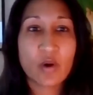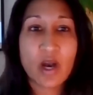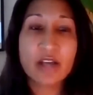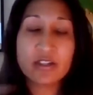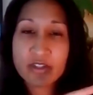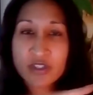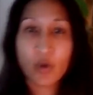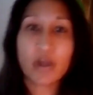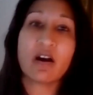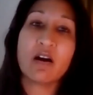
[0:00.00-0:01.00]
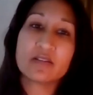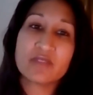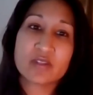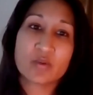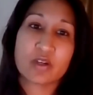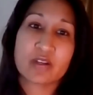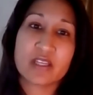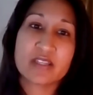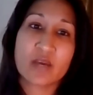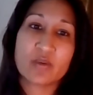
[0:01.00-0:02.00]
So underscoring all of this
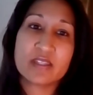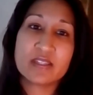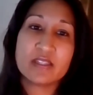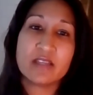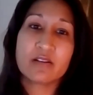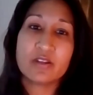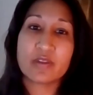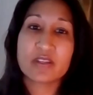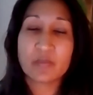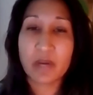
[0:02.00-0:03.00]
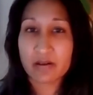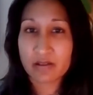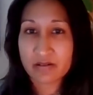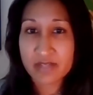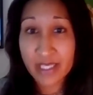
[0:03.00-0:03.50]
work is that we see our youth as partners.